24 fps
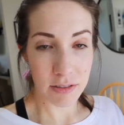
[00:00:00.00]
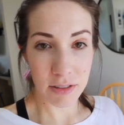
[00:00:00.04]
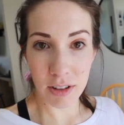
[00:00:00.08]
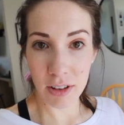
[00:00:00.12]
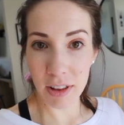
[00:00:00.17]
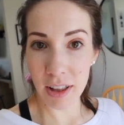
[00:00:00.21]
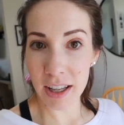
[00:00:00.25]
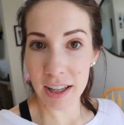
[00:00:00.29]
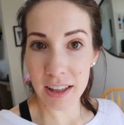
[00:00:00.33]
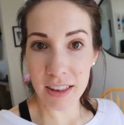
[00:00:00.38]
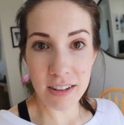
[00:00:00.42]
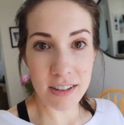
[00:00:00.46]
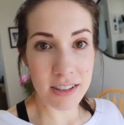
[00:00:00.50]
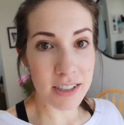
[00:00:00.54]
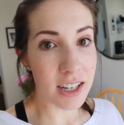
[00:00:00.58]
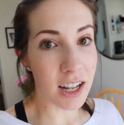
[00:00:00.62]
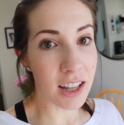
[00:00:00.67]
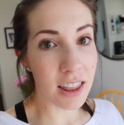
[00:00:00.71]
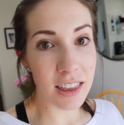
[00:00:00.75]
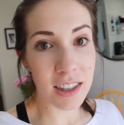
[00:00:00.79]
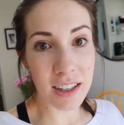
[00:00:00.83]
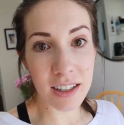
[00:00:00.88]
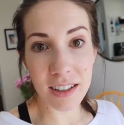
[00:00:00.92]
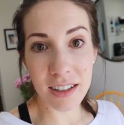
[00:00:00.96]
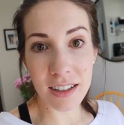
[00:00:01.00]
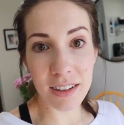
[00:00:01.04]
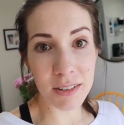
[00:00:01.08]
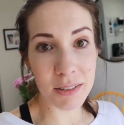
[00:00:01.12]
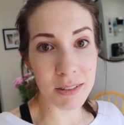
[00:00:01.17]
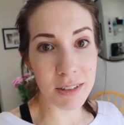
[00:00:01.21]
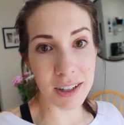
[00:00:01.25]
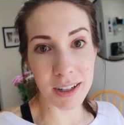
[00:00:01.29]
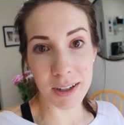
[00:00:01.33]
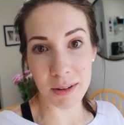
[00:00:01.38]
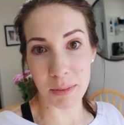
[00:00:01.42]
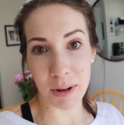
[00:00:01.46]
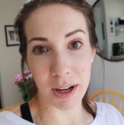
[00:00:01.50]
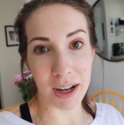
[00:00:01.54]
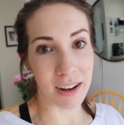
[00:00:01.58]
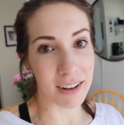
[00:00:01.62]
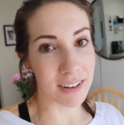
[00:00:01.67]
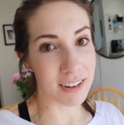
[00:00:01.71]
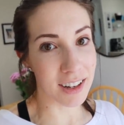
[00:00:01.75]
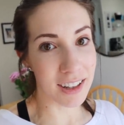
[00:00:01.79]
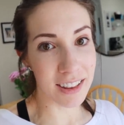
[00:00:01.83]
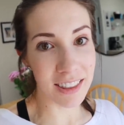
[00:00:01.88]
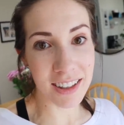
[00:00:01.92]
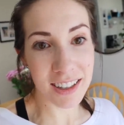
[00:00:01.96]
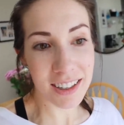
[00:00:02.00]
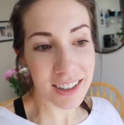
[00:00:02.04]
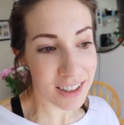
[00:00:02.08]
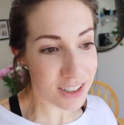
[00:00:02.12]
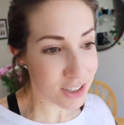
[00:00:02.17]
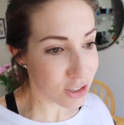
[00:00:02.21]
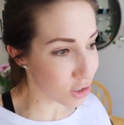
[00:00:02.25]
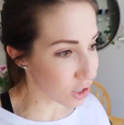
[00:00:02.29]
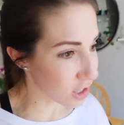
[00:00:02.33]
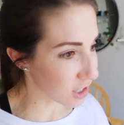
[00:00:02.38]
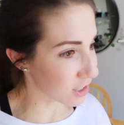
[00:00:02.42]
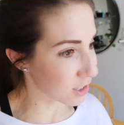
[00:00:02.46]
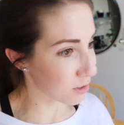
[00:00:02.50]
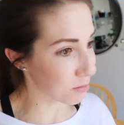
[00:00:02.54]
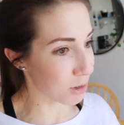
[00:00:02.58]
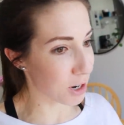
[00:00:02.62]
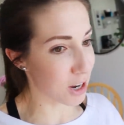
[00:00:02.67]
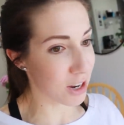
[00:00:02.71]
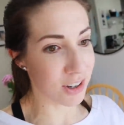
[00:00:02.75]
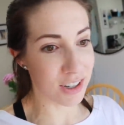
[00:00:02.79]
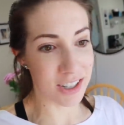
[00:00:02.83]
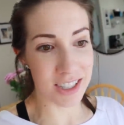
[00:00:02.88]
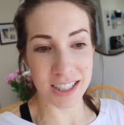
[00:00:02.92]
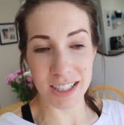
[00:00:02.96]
there's nothing to worry about, nothing to stress about,